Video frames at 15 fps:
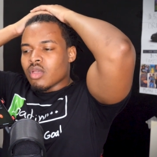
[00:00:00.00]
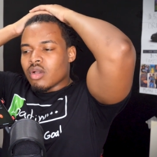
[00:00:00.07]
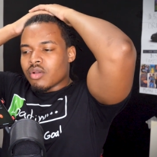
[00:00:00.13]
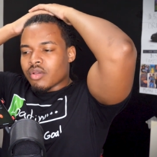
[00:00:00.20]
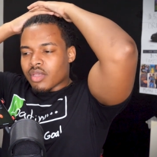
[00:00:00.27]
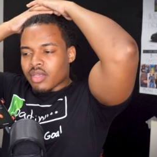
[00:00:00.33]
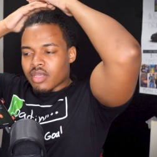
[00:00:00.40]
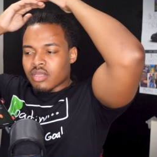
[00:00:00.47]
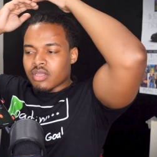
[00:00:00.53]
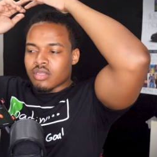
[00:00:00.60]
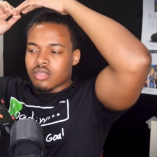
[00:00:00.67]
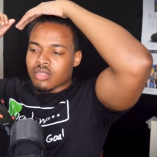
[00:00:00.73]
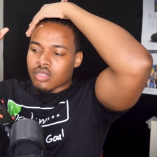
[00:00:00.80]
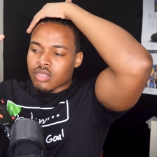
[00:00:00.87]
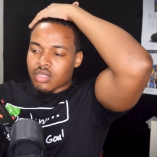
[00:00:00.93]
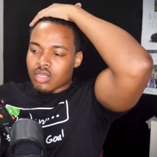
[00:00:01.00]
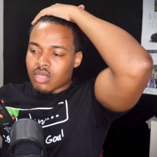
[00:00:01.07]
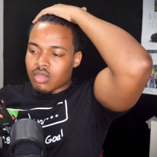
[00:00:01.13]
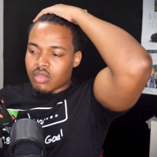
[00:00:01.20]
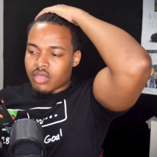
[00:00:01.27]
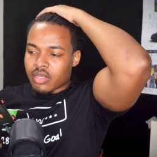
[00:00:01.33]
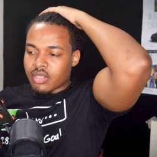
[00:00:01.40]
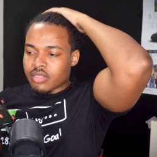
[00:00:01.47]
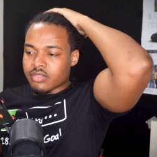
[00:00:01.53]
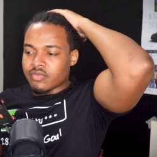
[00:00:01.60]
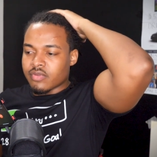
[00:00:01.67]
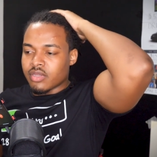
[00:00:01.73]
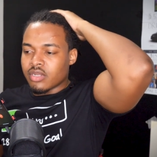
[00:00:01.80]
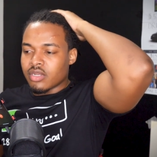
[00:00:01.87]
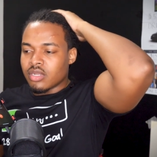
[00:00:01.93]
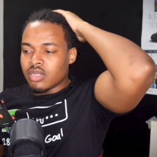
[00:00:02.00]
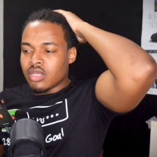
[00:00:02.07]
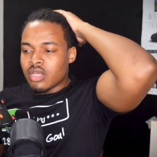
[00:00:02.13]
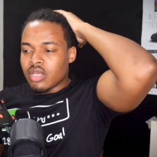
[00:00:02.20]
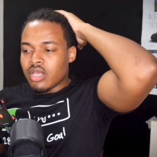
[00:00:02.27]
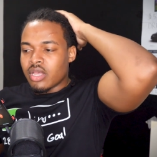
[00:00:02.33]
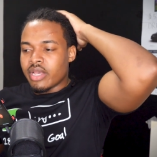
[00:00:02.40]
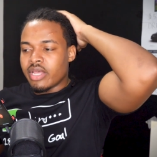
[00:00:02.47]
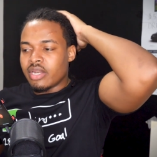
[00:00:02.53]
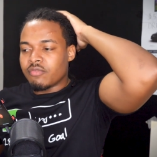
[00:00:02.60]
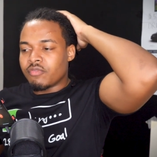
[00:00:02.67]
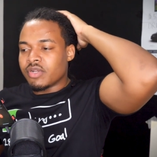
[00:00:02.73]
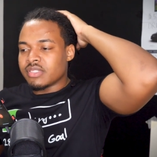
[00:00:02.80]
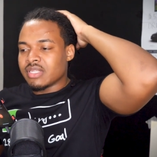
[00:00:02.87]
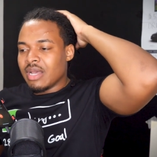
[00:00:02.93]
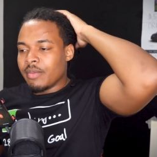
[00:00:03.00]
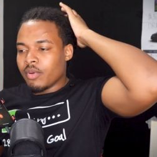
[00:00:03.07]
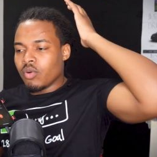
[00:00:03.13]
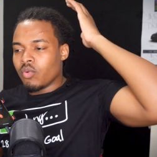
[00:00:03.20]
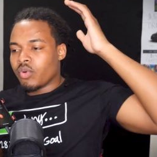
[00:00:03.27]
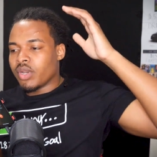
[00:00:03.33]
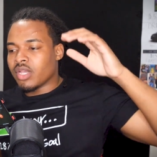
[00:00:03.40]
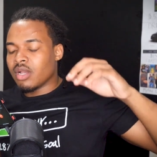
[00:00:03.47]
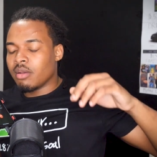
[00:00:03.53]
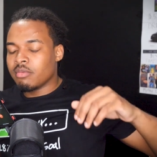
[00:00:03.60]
okay. to connect. Okay, that's fine. And for example, when it